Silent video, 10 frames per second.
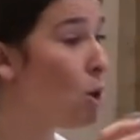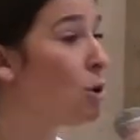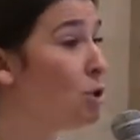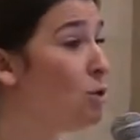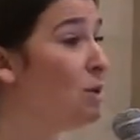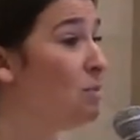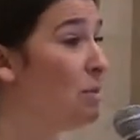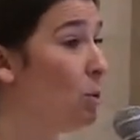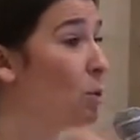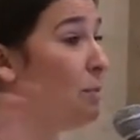or do you mean
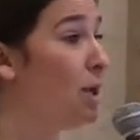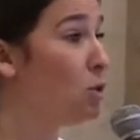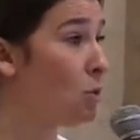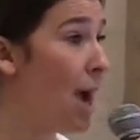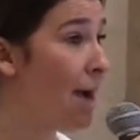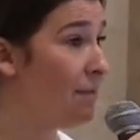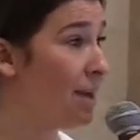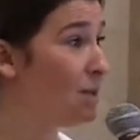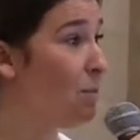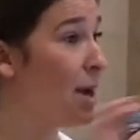people who are being
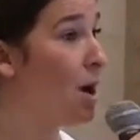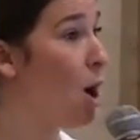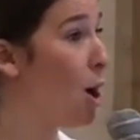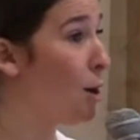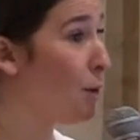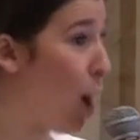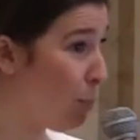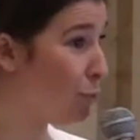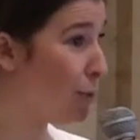trafficked but are, are